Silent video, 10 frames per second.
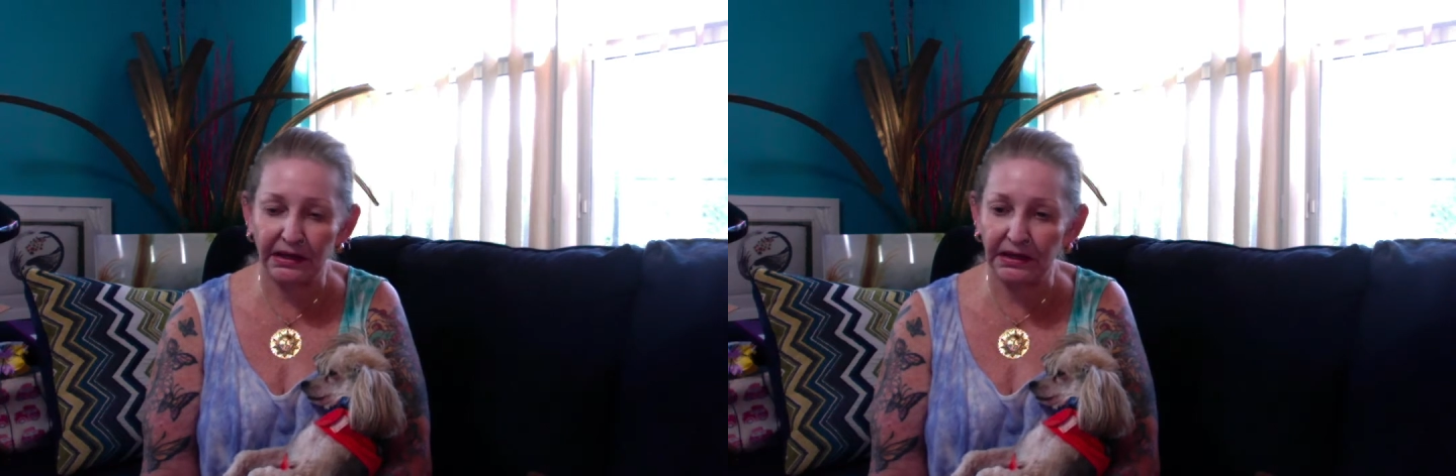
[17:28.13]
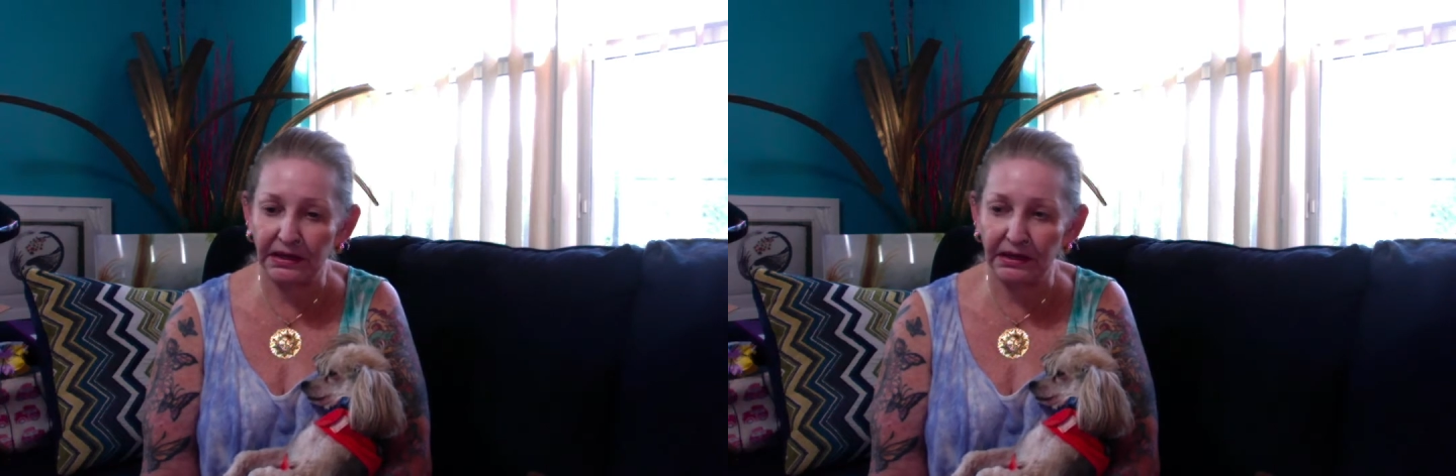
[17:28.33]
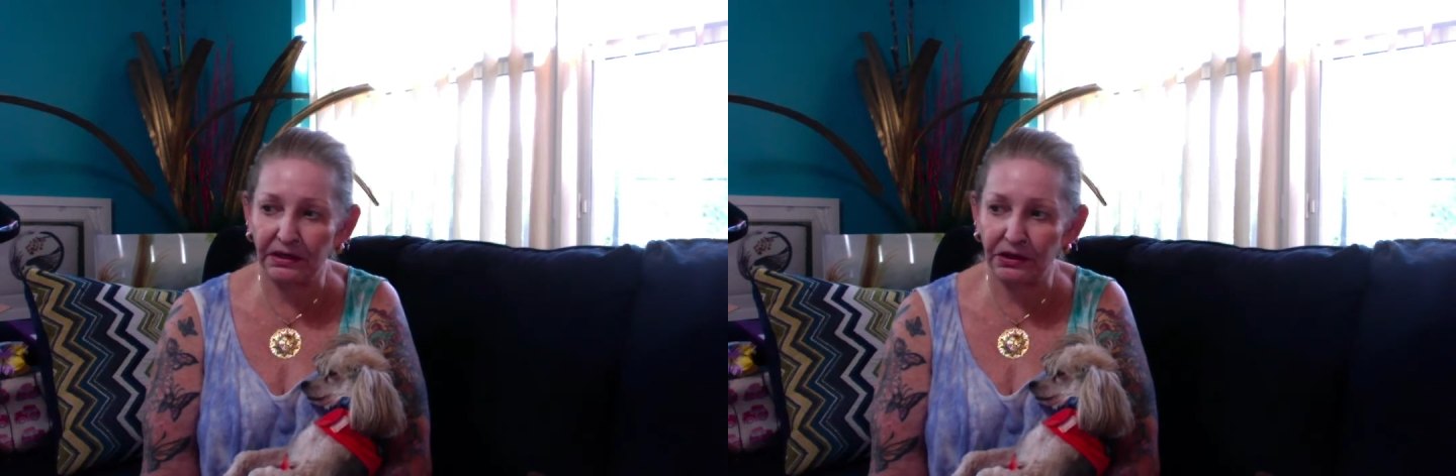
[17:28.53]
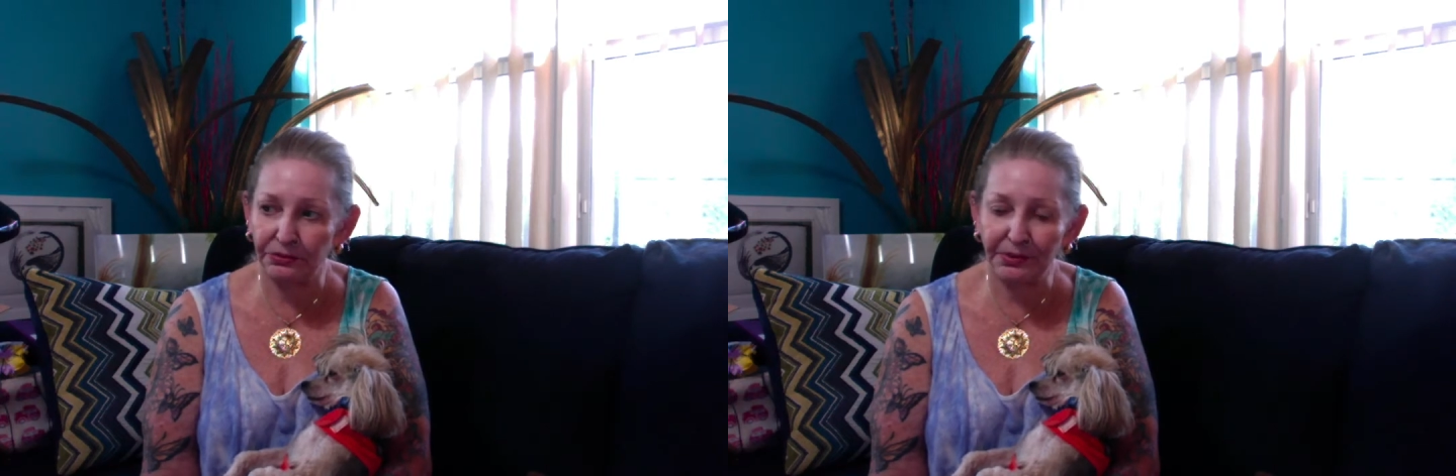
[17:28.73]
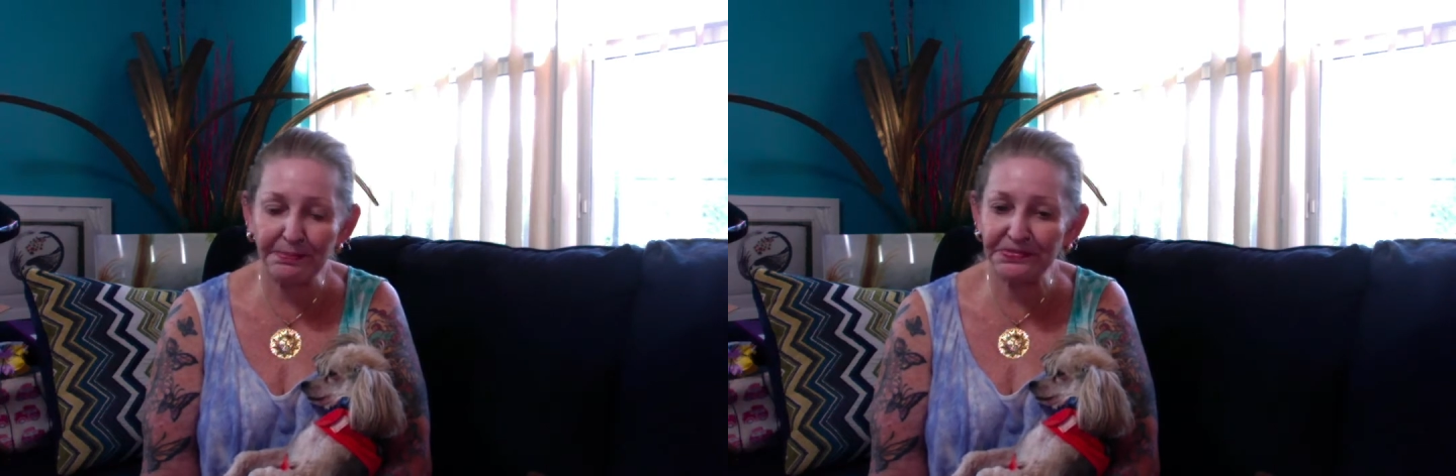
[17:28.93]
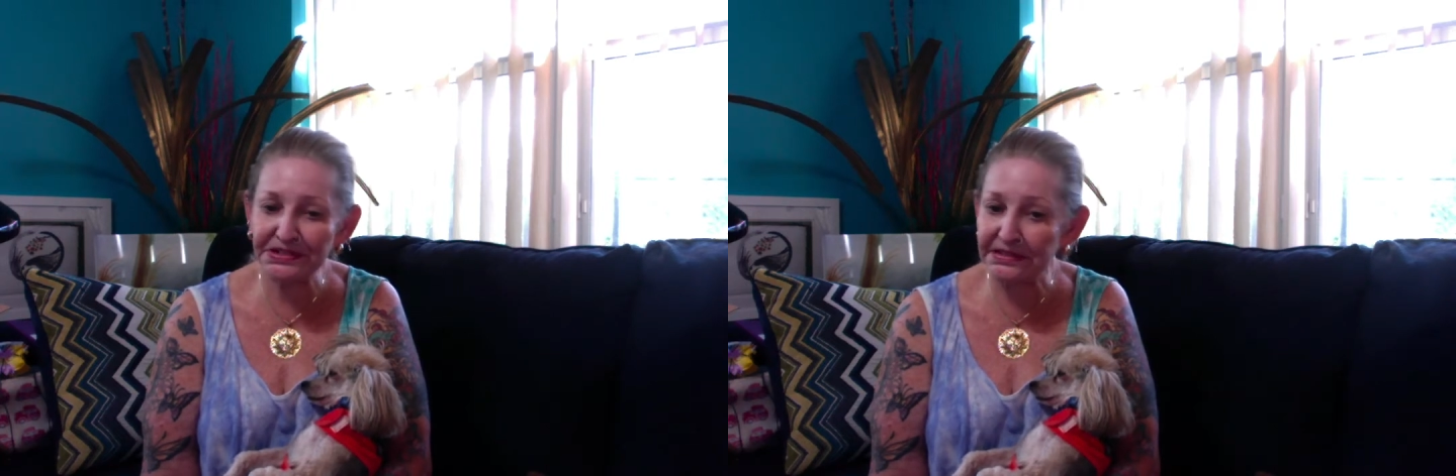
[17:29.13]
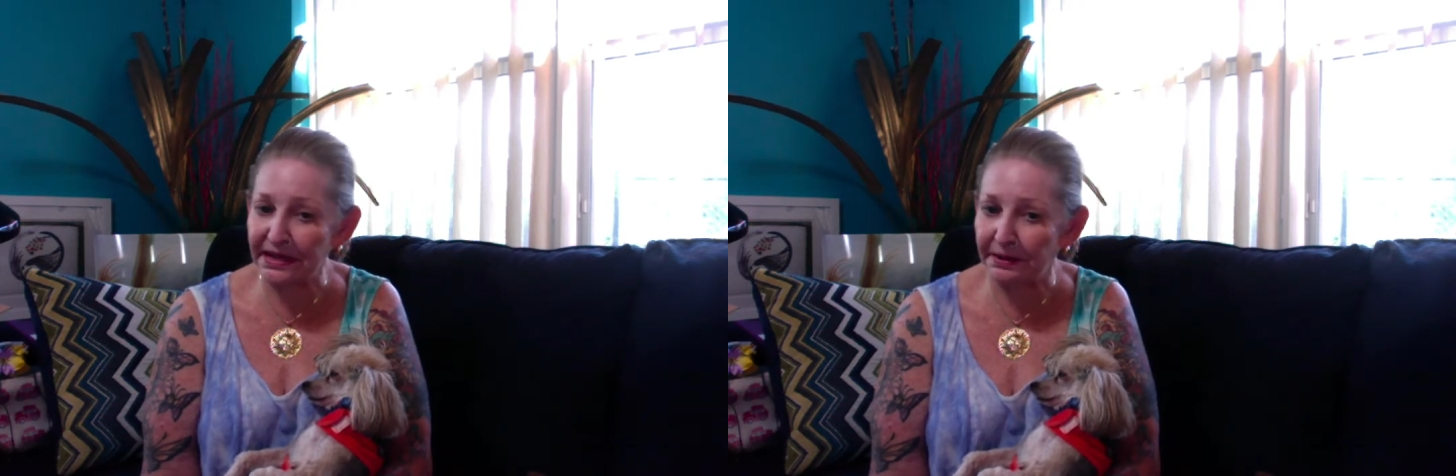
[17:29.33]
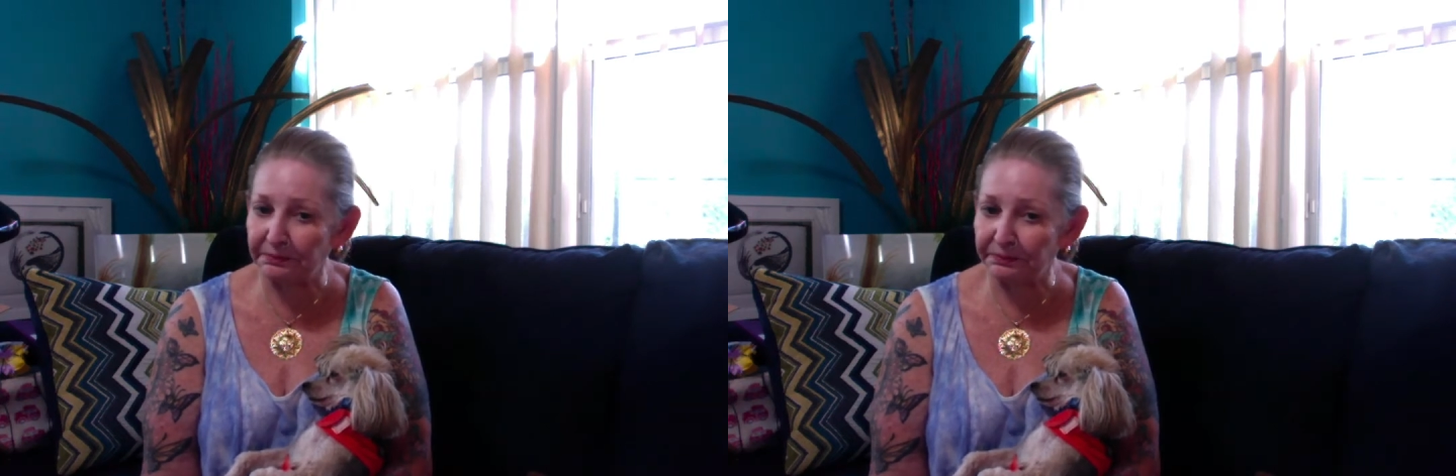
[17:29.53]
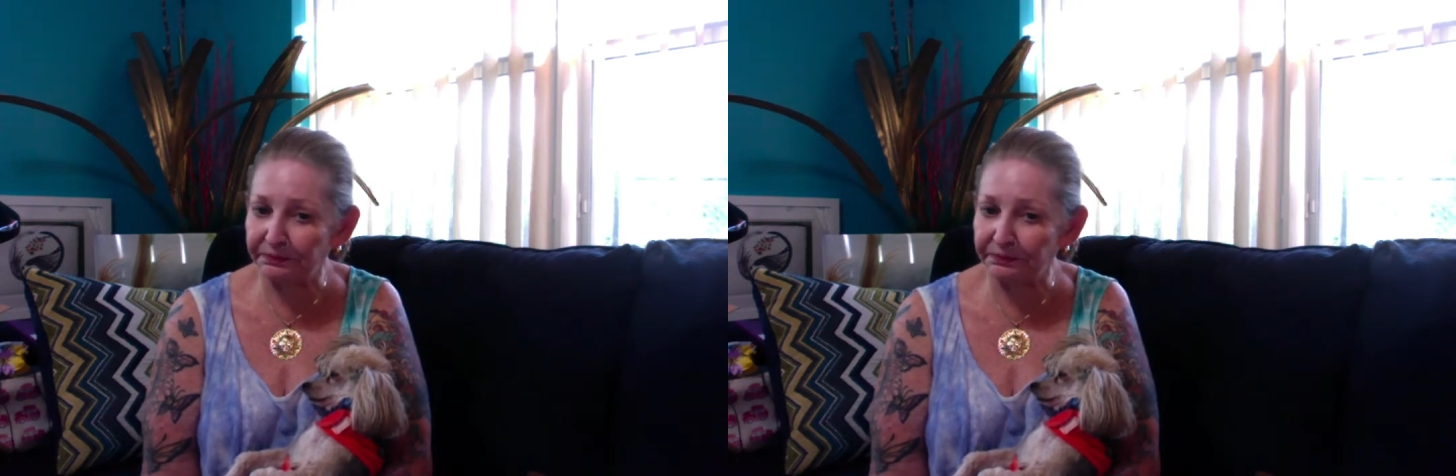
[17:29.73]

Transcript: he corrupted them.